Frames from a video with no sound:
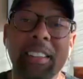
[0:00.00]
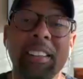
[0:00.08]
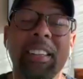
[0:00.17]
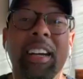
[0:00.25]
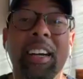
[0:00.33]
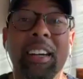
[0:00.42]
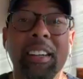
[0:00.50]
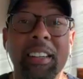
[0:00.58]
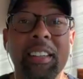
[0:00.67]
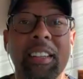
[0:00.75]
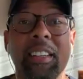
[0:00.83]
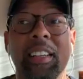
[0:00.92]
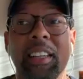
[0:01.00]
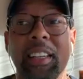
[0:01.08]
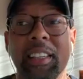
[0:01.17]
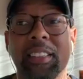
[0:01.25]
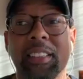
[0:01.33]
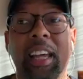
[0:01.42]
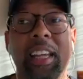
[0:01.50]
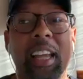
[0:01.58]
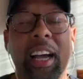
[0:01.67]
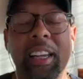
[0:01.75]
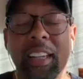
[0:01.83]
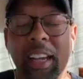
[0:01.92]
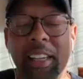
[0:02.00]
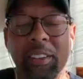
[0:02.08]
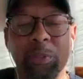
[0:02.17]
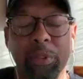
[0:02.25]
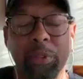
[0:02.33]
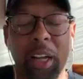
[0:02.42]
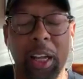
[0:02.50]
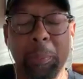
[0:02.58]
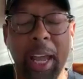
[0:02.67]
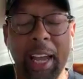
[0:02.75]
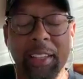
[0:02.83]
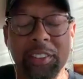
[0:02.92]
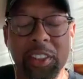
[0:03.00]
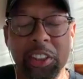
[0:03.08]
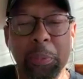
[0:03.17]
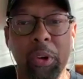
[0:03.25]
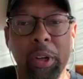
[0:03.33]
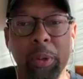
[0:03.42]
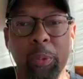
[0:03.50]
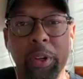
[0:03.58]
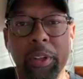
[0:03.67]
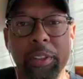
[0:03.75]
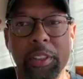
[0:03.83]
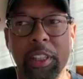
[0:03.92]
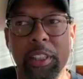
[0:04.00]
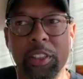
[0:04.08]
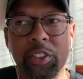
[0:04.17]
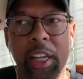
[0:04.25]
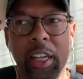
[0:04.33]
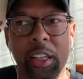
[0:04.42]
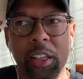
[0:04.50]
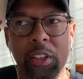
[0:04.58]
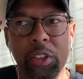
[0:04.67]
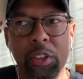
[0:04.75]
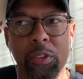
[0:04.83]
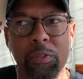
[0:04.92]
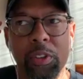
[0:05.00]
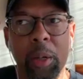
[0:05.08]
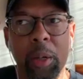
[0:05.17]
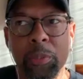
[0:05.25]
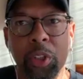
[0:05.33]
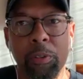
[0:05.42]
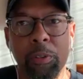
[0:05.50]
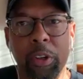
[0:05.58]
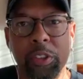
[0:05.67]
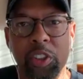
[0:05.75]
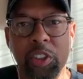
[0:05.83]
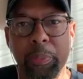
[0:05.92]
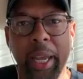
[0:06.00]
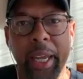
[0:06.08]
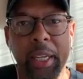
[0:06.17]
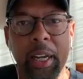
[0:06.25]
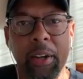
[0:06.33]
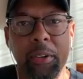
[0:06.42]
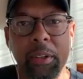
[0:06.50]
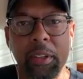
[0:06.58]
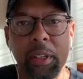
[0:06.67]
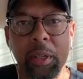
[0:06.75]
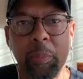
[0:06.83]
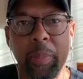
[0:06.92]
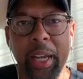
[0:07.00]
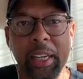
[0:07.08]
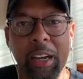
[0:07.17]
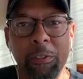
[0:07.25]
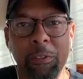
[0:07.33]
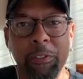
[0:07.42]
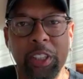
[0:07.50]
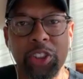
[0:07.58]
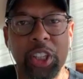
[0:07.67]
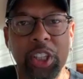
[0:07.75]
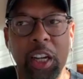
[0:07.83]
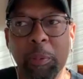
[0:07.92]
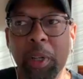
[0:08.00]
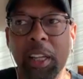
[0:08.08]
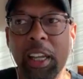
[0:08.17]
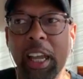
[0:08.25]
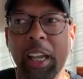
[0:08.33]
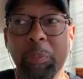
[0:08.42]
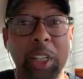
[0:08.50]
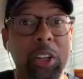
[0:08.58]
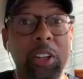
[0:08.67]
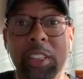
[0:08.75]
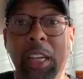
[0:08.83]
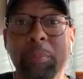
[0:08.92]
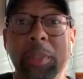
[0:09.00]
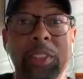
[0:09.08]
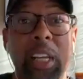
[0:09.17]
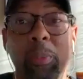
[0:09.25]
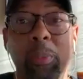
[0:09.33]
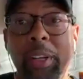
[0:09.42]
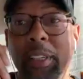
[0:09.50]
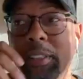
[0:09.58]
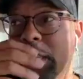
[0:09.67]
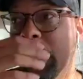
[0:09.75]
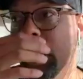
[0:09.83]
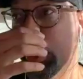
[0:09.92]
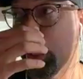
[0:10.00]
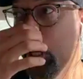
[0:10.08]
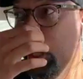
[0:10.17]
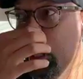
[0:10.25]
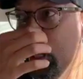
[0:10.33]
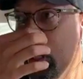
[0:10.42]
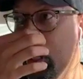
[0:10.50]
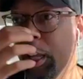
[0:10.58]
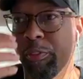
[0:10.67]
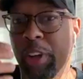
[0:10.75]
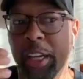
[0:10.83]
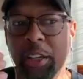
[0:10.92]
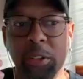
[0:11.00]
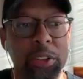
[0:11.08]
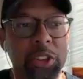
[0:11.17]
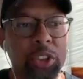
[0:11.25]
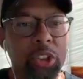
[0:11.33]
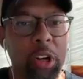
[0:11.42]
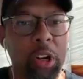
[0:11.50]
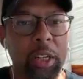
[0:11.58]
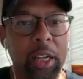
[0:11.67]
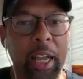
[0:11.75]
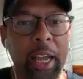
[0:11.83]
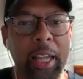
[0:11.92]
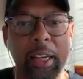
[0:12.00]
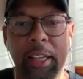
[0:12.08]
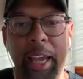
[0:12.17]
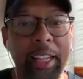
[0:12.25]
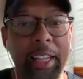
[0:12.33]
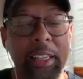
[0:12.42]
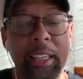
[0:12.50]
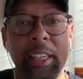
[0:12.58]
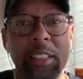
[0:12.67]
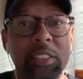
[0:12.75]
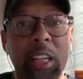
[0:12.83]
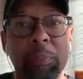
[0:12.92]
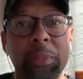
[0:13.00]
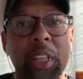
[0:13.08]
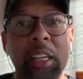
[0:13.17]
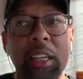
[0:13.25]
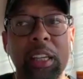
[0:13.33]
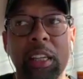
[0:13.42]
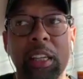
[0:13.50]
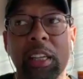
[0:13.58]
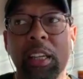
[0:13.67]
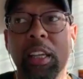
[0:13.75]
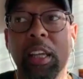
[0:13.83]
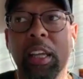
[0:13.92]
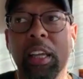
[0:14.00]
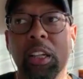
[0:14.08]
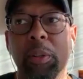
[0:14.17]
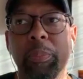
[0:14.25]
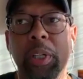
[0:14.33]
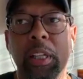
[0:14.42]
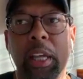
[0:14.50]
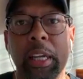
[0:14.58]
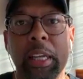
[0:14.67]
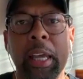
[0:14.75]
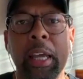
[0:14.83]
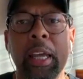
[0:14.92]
Yeah. It's like I pass this point where it's like you've come so far, just bang it out, finish it up. Because I'm the same way. It's like if I don't start editing something, it'll be like